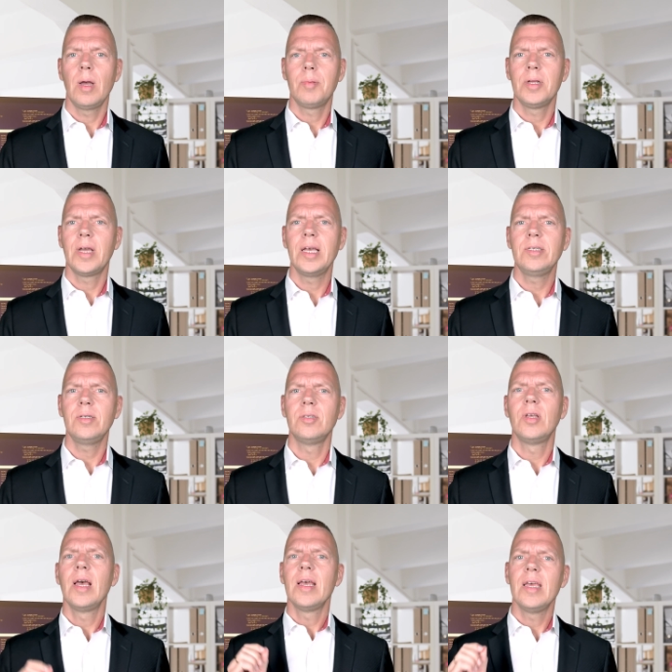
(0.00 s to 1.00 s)

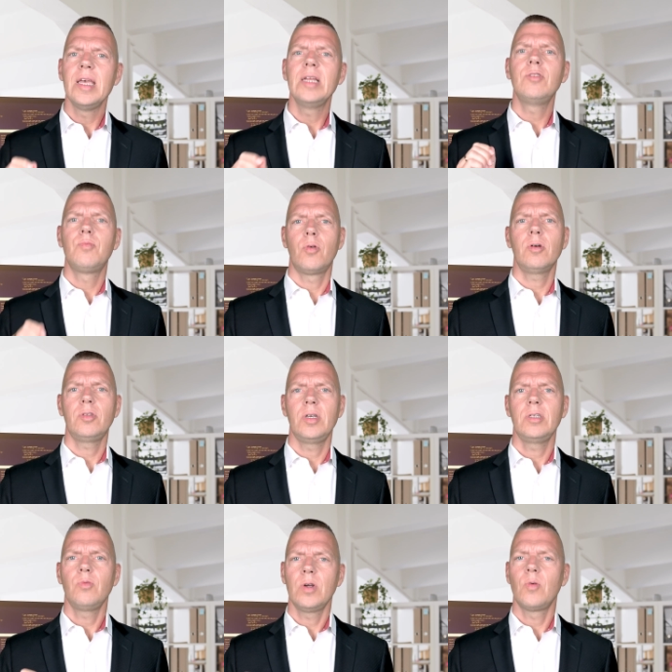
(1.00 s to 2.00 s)
applications each
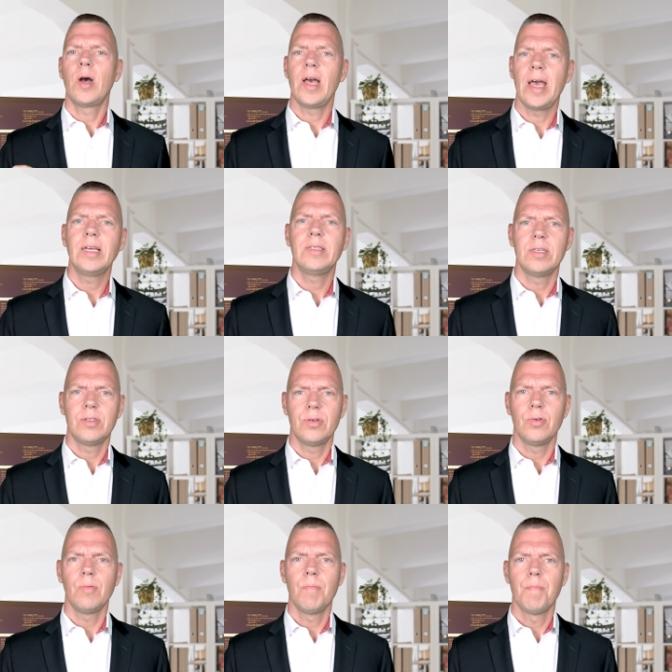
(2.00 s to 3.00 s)
process require access
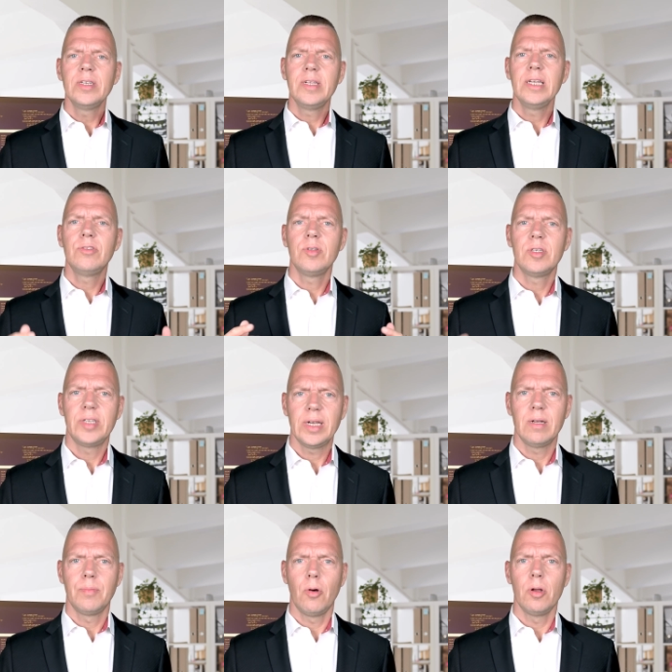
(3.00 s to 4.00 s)
to. This leads to the
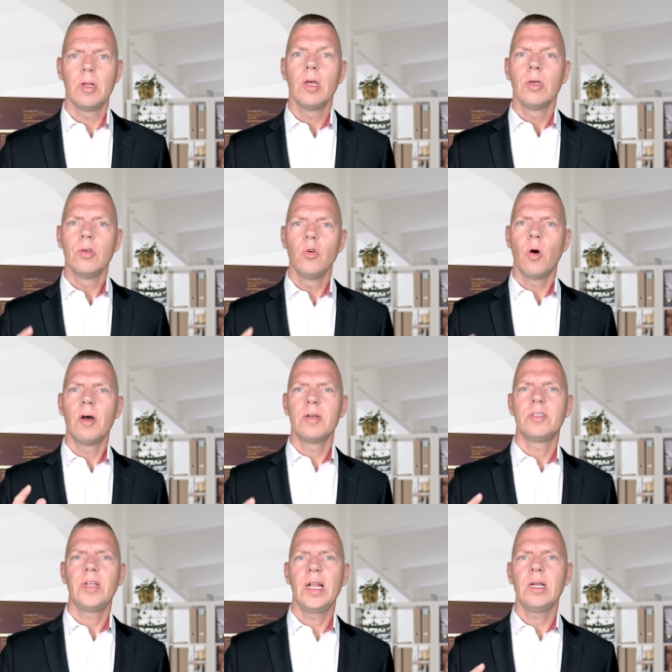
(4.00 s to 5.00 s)
second point, your
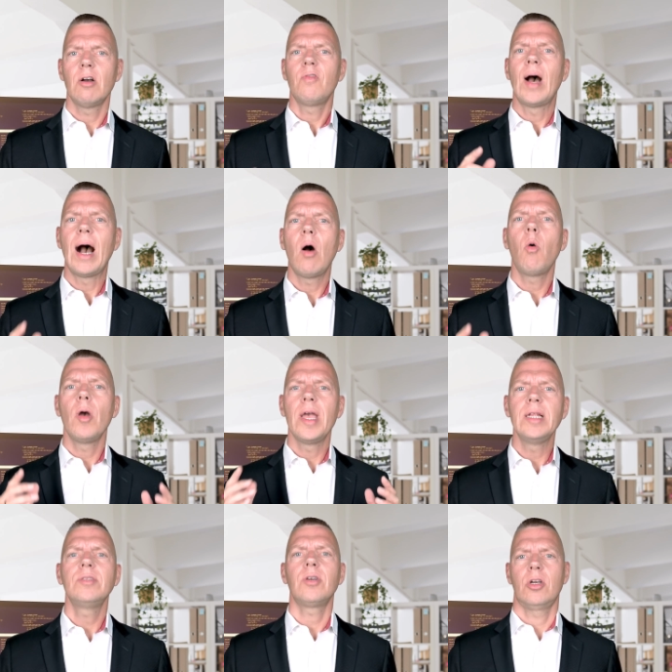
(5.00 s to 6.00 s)
understanding of how
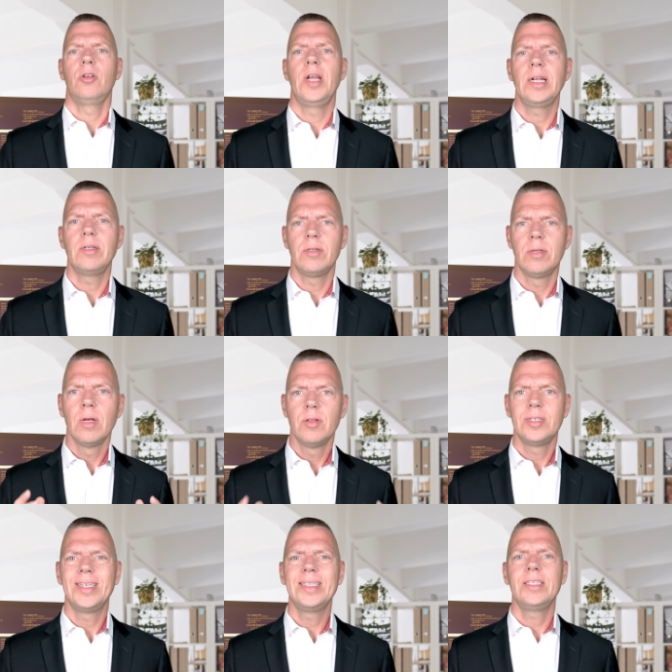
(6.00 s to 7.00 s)
interconnected
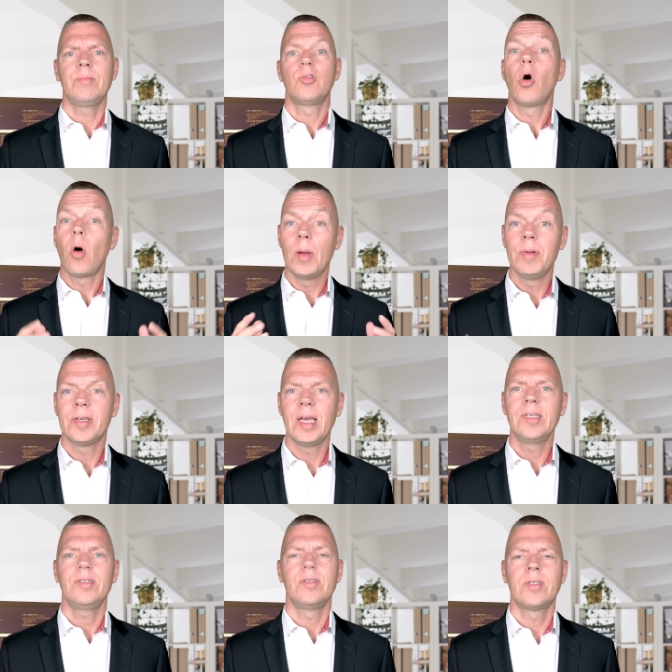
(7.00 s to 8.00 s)
the systems or
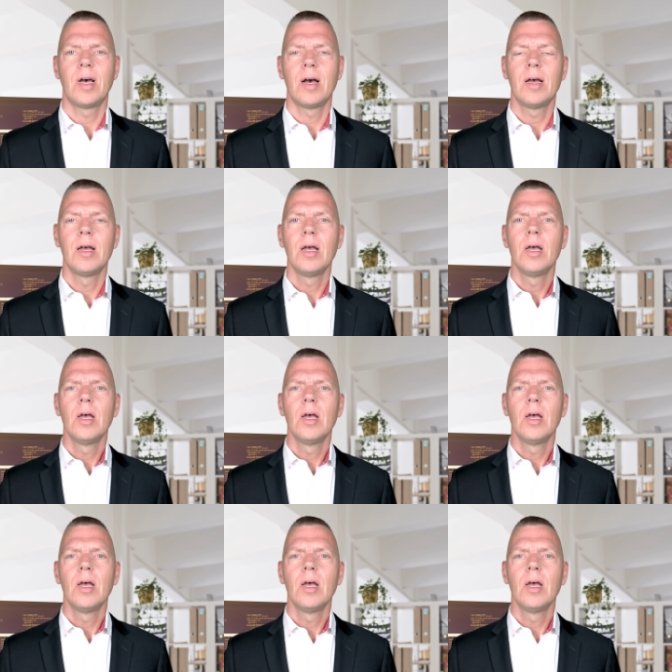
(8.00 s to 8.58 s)
applications are.